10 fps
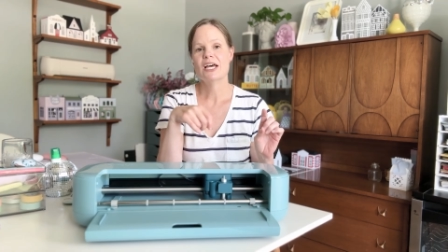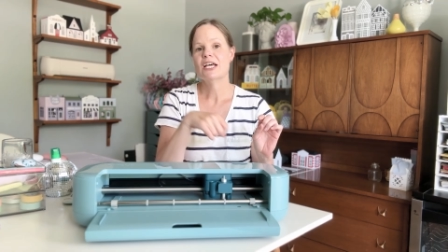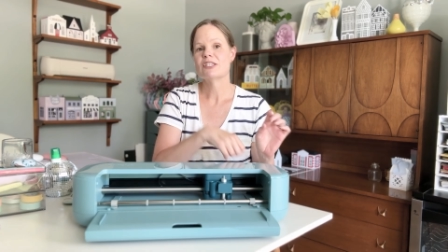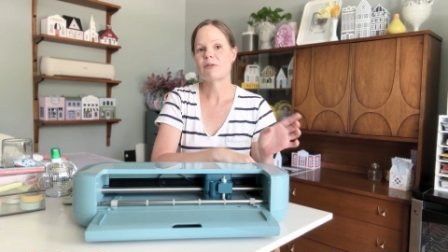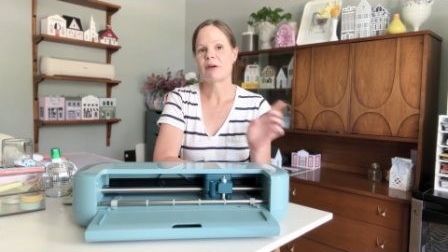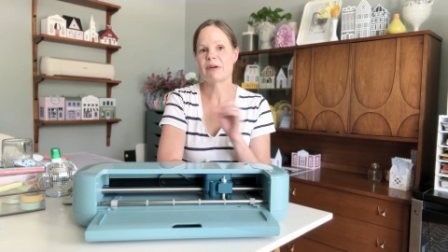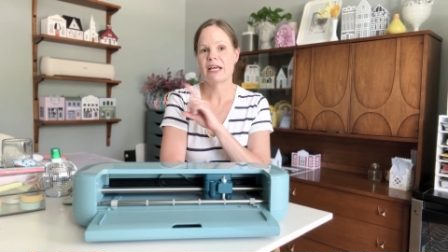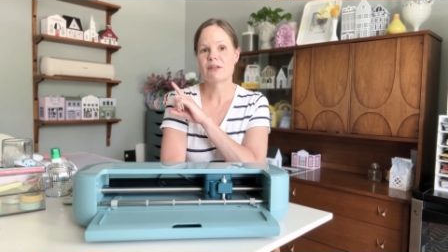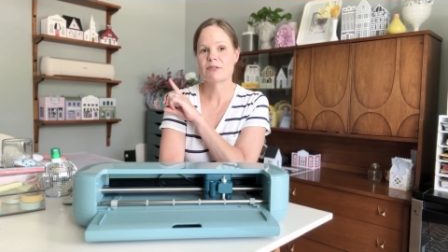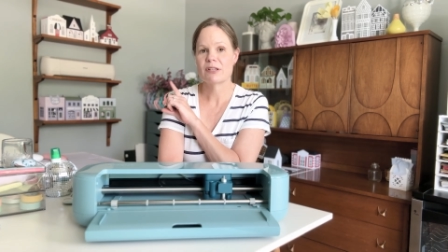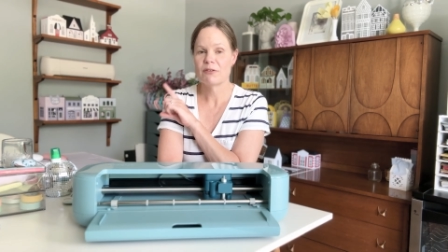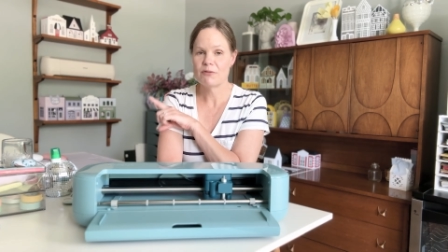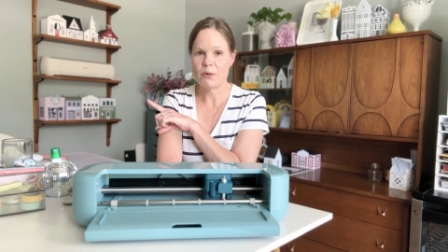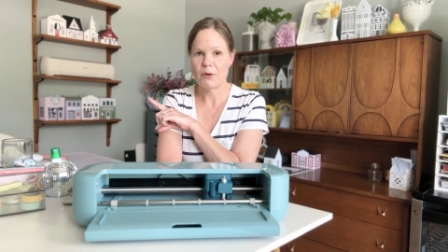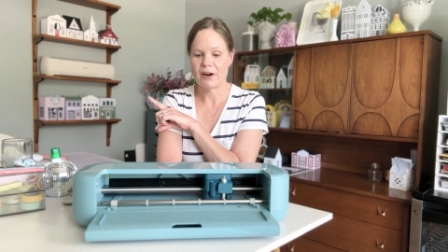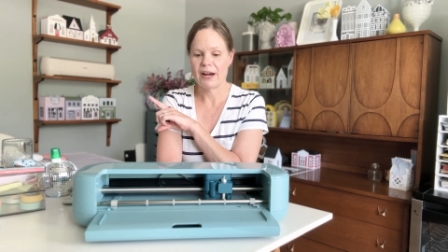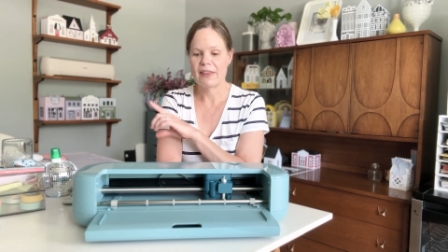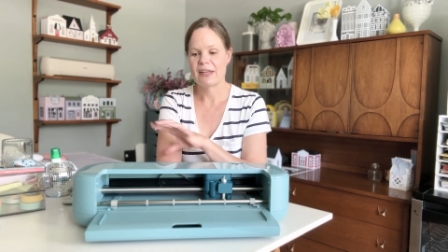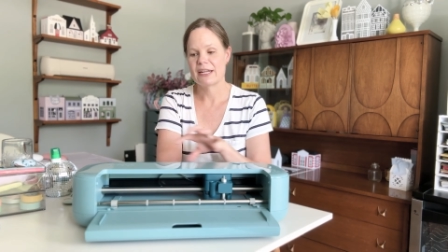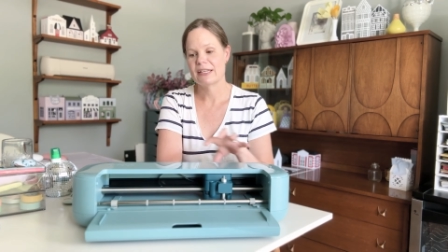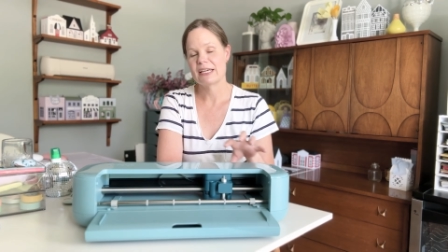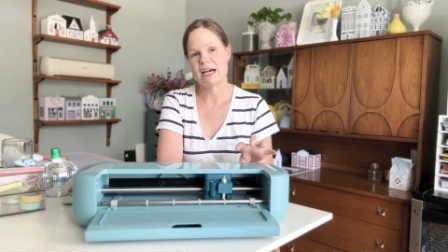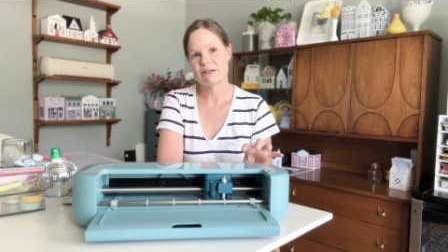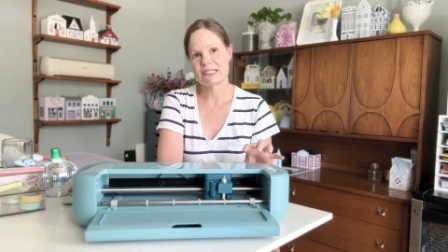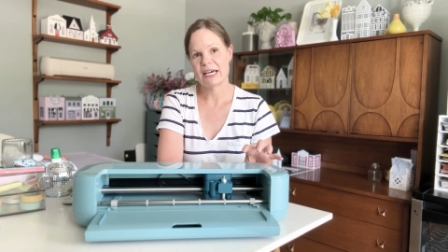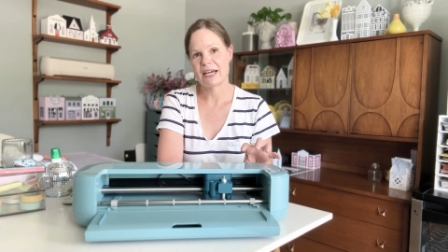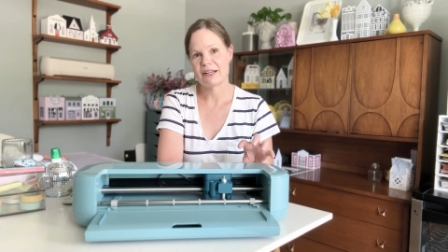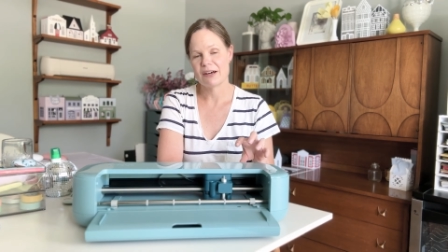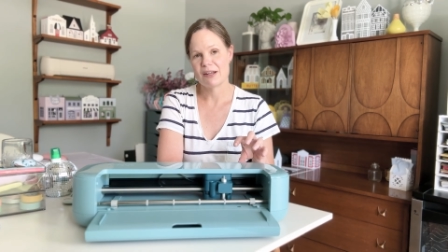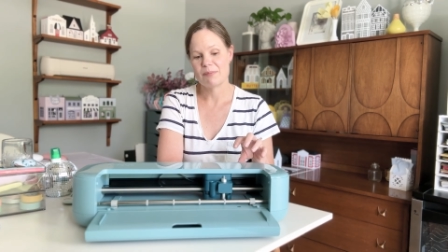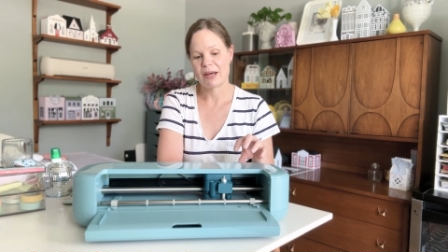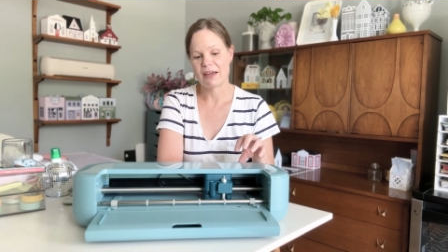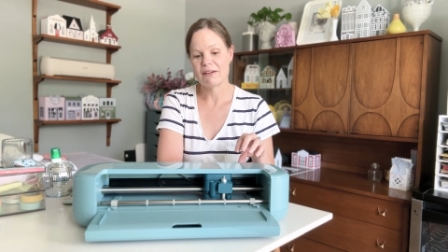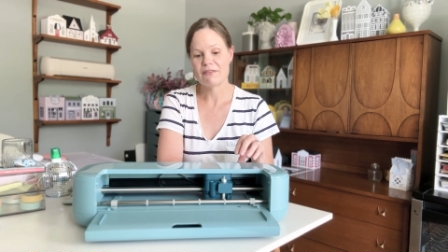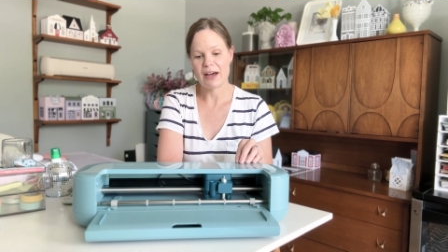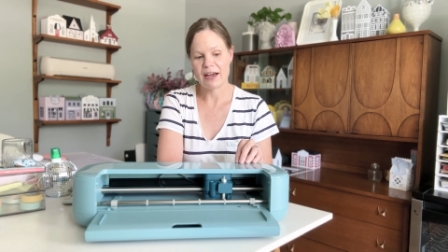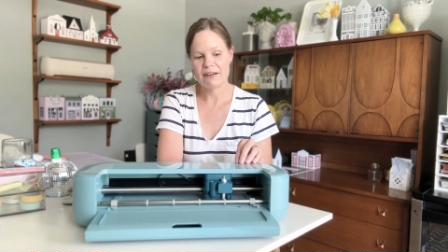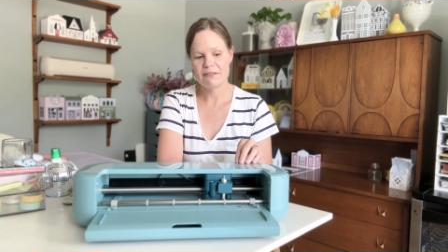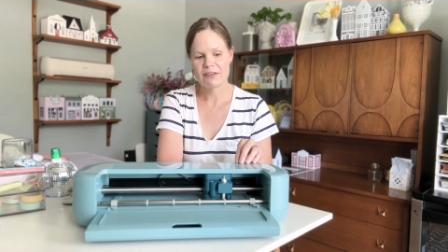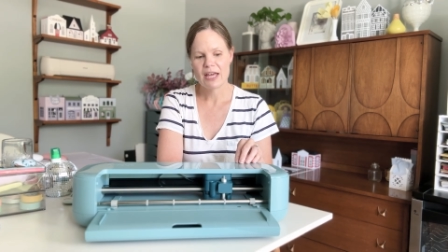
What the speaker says: So I ran those on the 4 and then I did the outside on my 5.